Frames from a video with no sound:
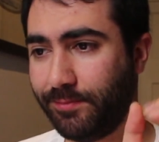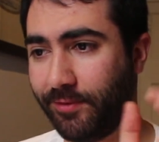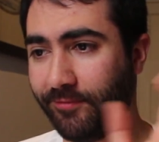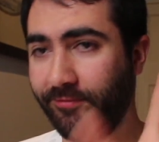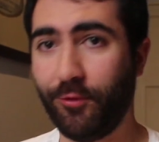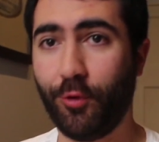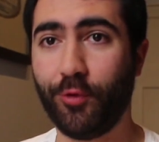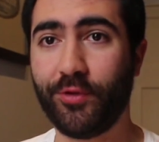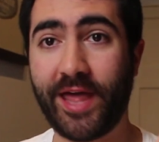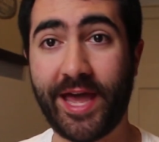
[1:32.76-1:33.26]

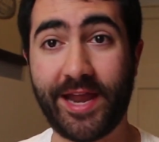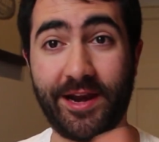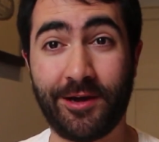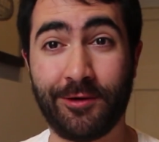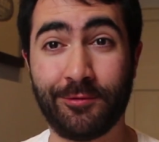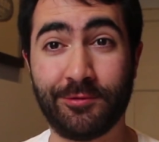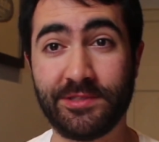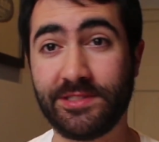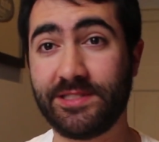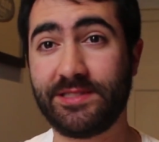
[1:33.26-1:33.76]
before that I
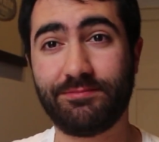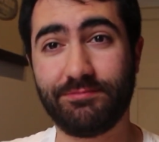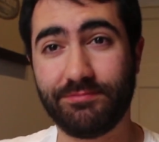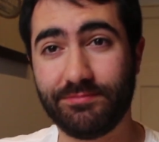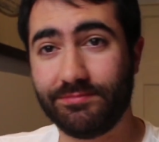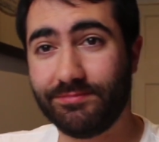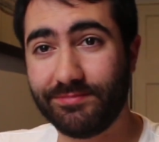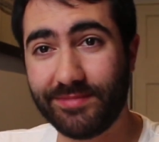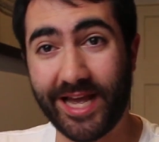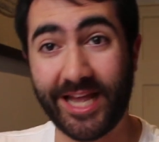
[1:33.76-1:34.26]
was
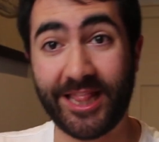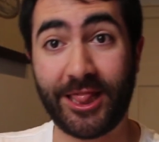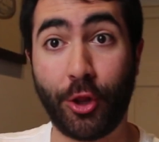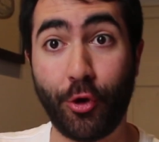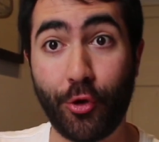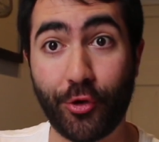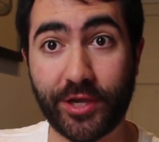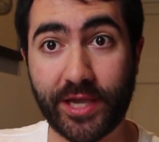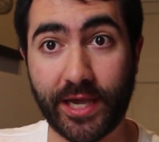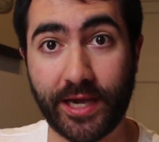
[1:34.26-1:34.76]
a
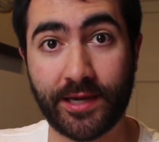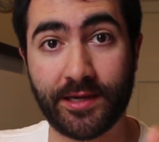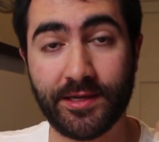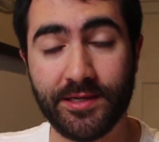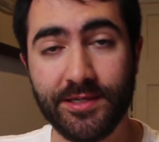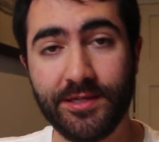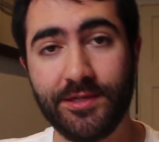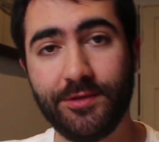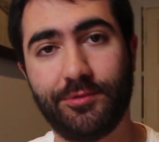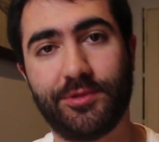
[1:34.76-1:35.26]
lurker,
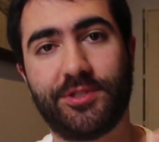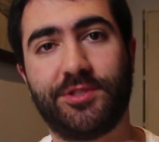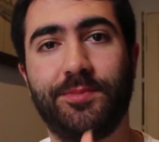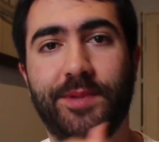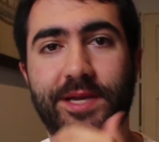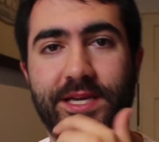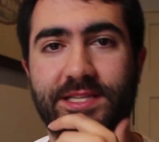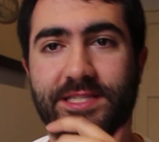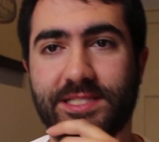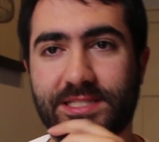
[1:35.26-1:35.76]
which
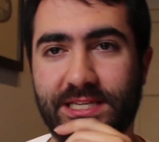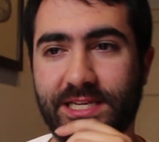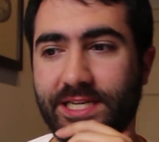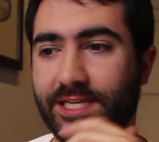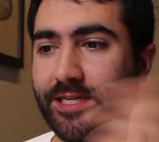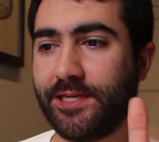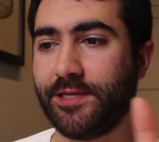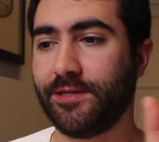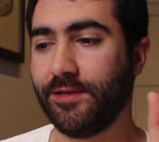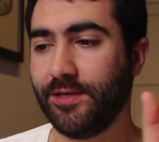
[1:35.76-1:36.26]
means
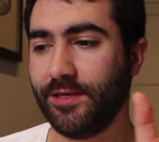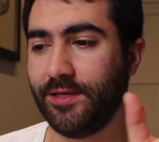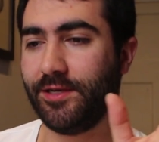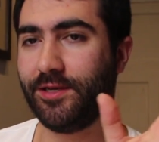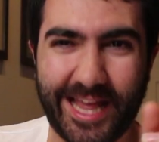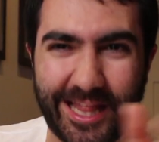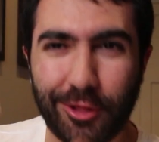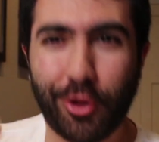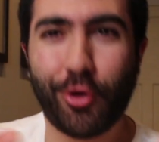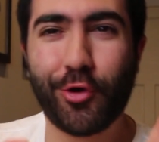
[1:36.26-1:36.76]
a
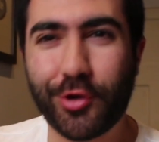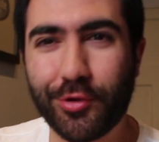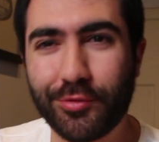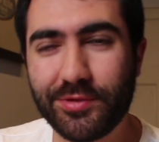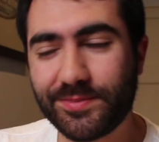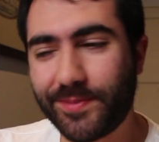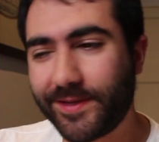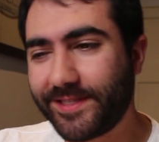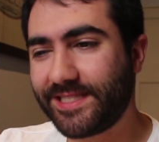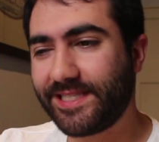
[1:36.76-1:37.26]
lurker
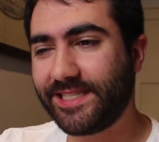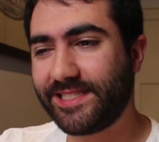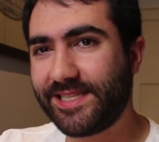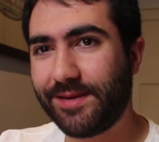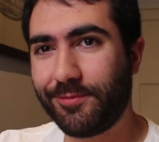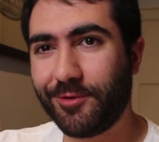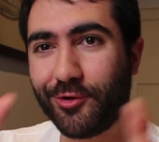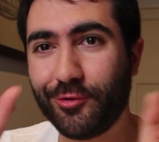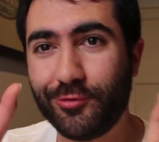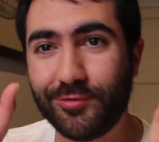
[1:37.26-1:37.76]
is basically
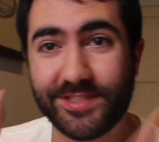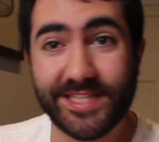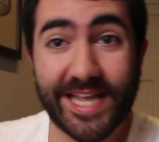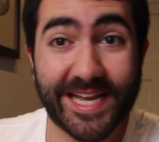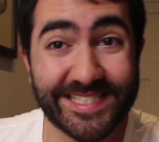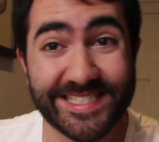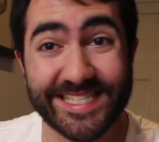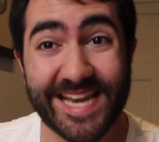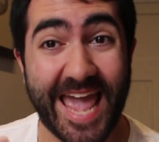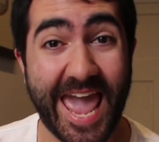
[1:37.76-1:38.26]
someone who
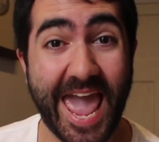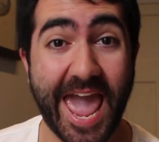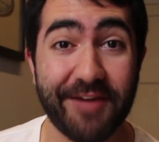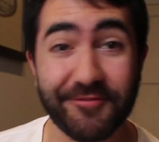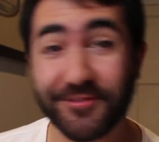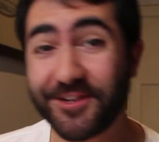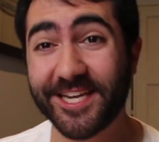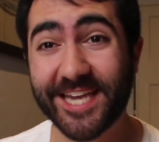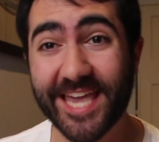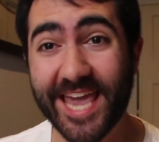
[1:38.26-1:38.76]
doesn't
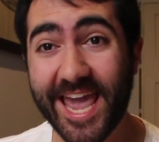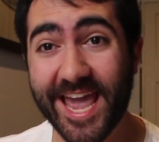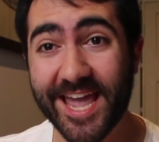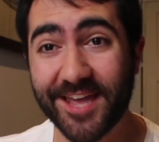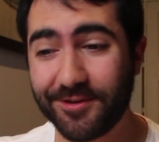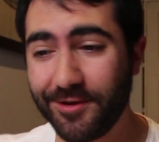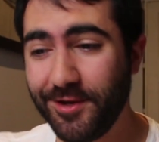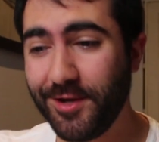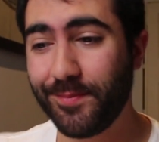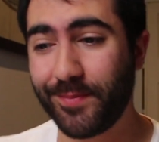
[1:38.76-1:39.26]
have an
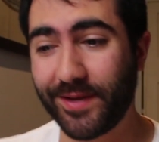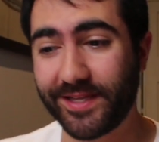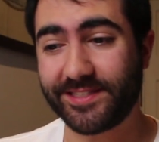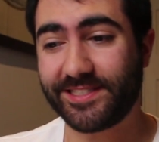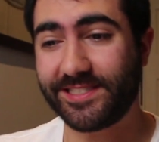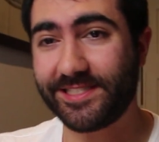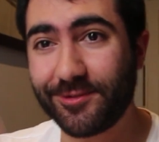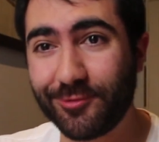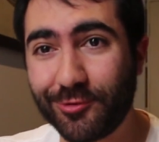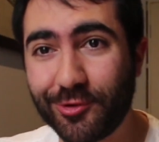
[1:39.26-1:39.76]
account, but
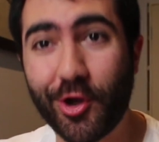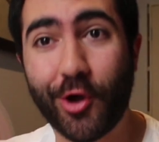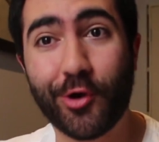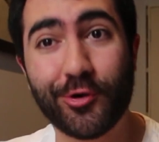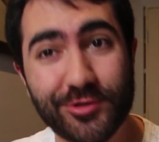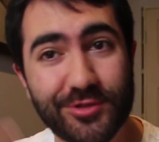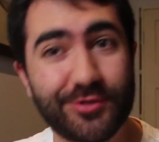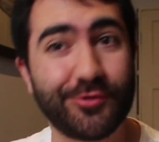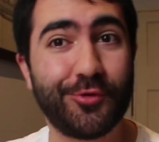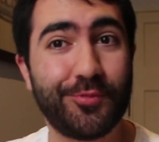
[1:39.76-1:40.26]
still
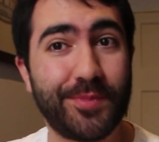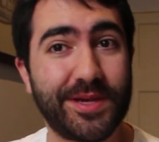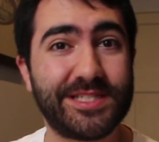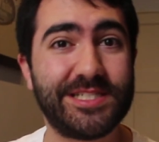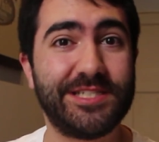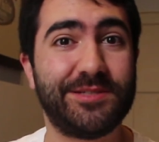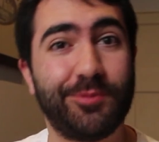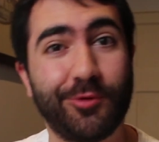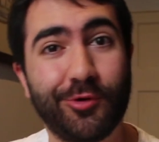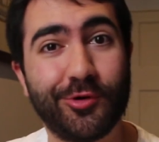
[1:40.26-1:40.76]
goes through
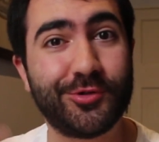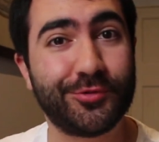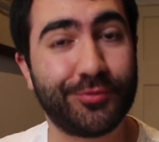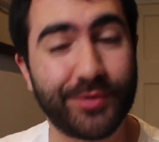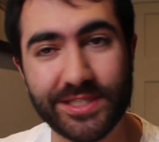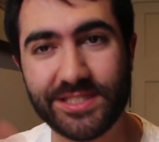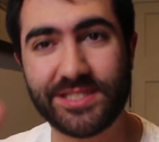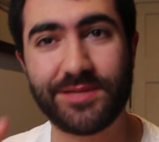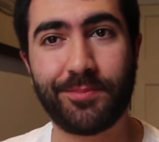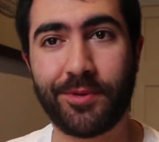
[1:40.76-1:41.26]
message boards,
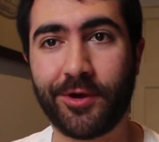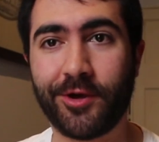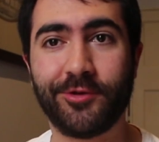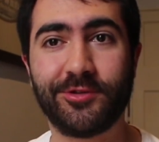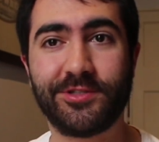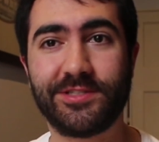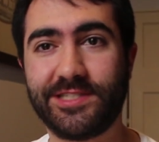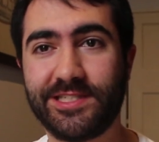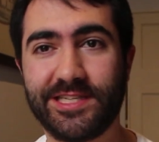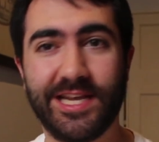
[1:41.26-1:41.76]
reads the
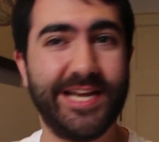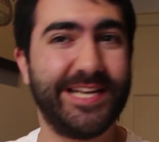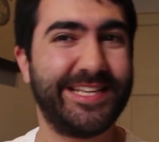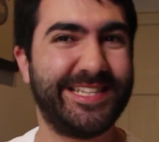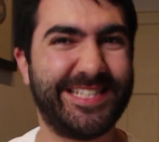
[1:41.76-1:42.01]
posts,